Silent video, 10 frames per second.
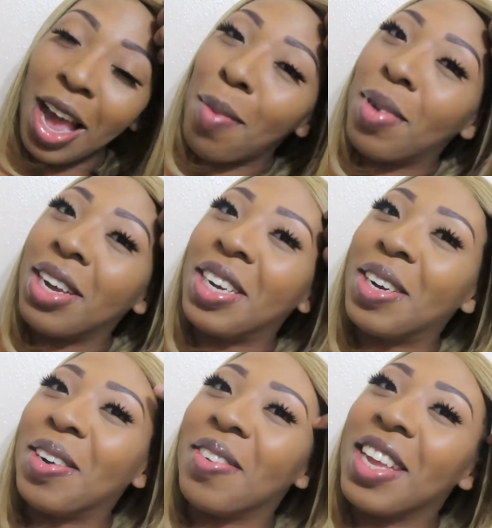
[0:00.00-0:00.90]
I'm gonna
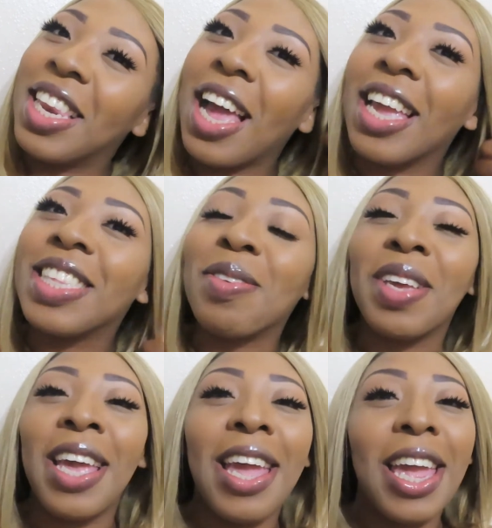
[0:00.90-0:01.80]
uh, eat like some
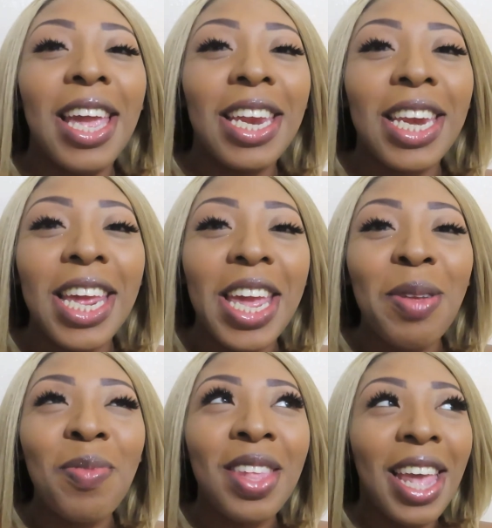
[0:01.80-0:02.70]

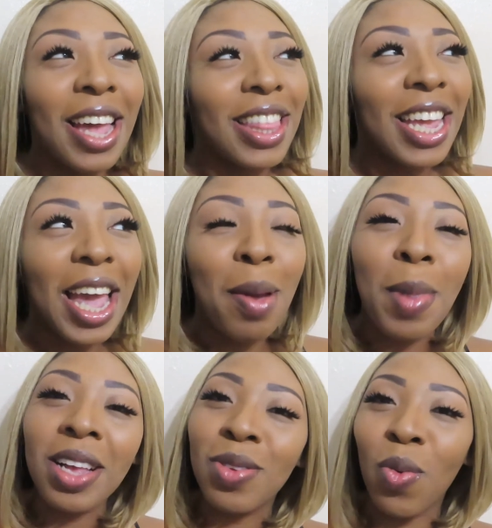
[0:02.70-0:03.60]
candy. I think I had
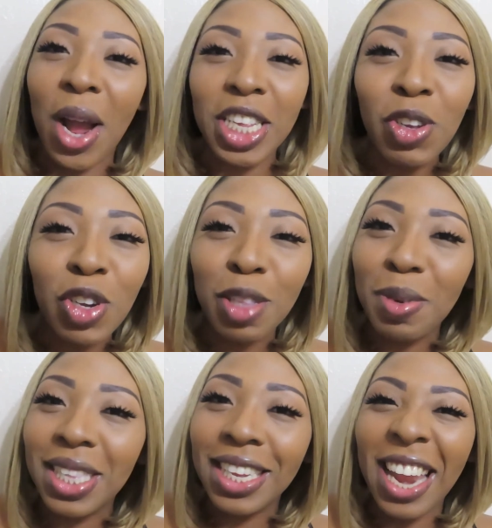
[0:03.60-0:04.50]
bought some Rice
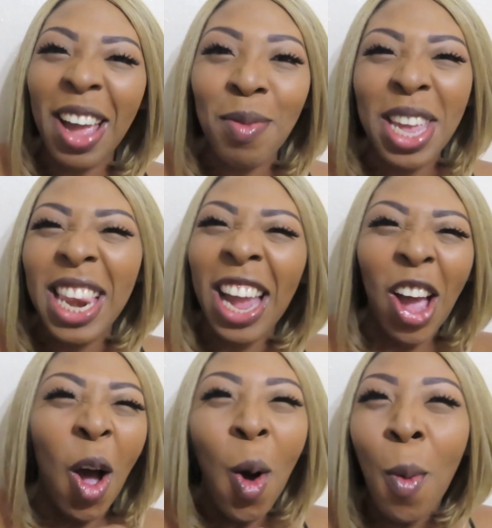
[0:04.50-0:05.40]
Krispies today. I'm gonna eat like
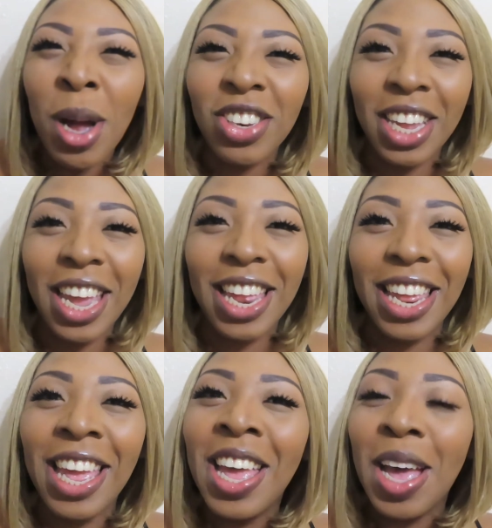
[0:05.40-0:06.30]
a whole bunch of
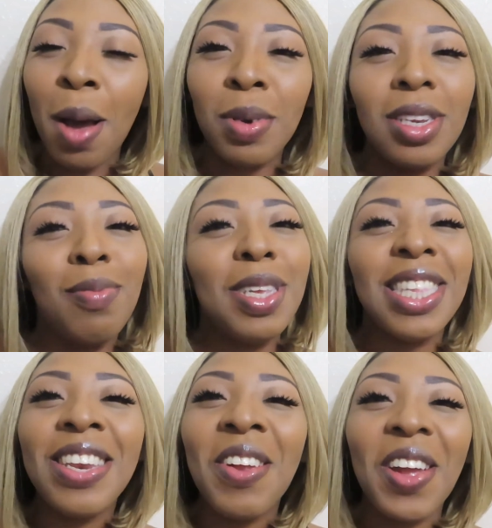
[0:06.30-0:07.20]
candy. I'm gonna just be
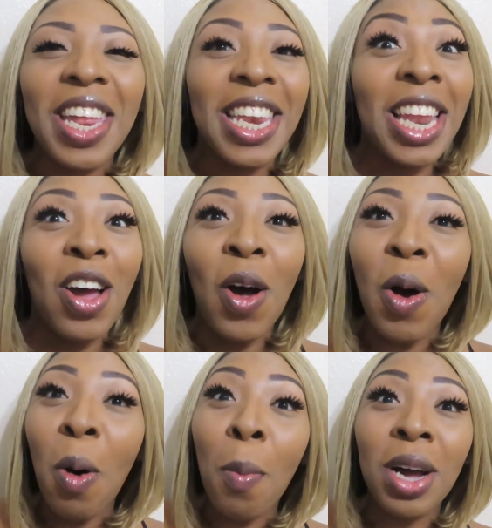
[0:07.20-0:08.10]
sitting there eating a
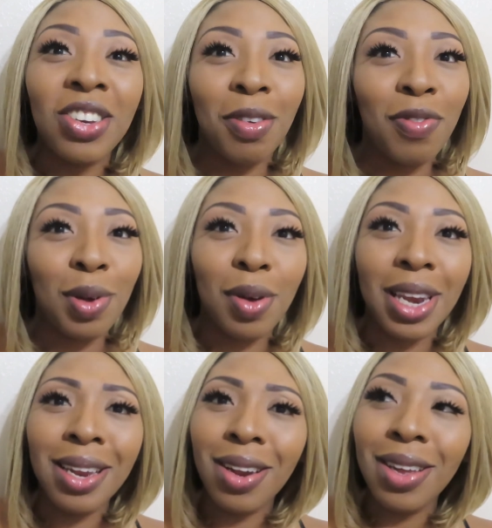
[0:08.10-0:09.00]
whole bunch of food.
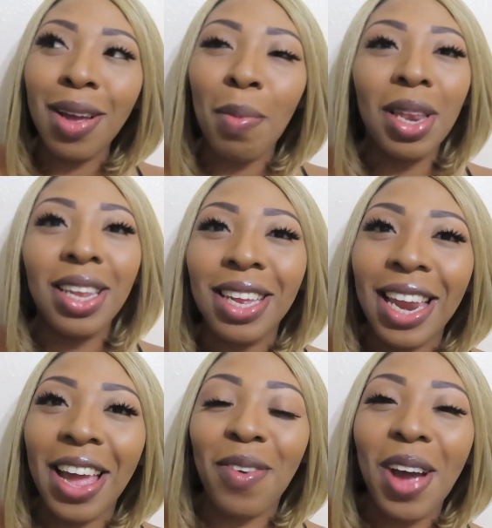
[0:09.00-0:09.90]
And I know he gonna be looking
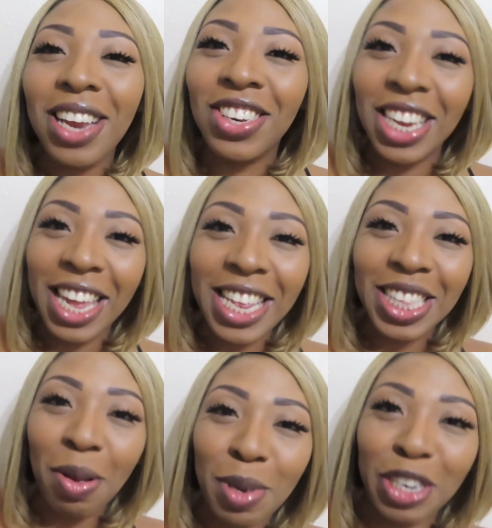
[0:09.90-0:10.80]
like, why is she
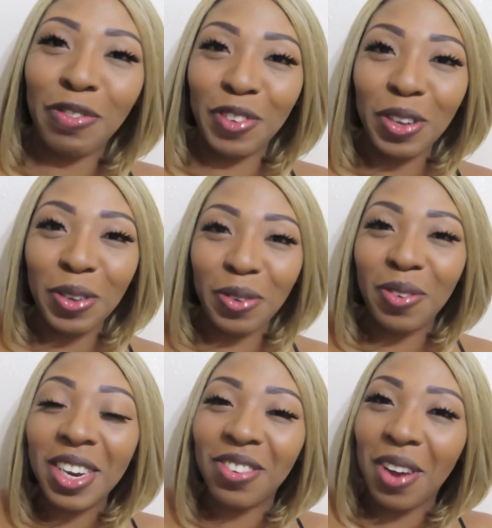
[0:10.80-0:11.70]
eating so much food?
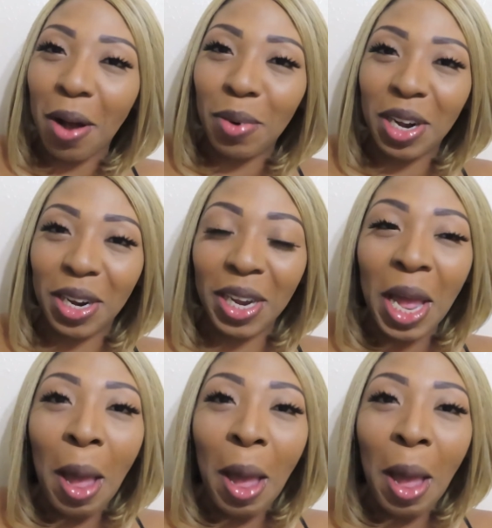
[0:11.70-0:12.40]
What is wrong with her?